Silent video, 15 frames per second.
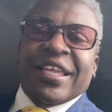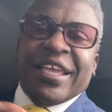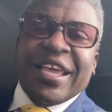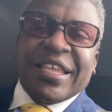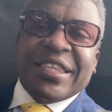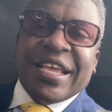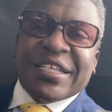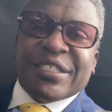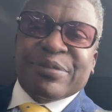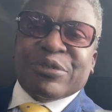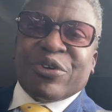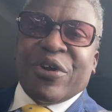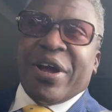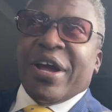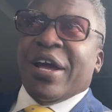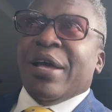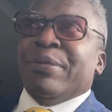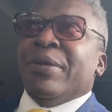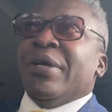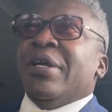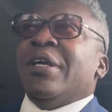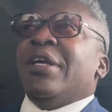Hit that subscribe.
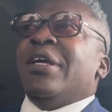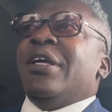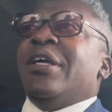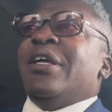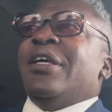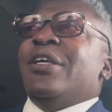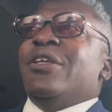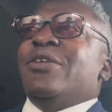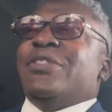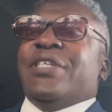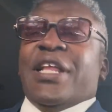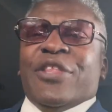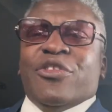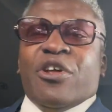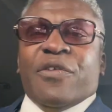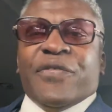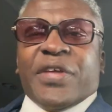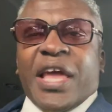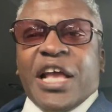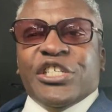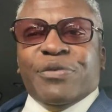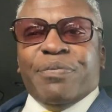You see that
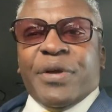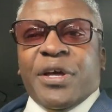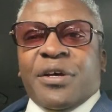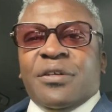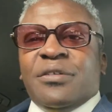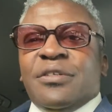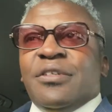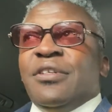notification bell?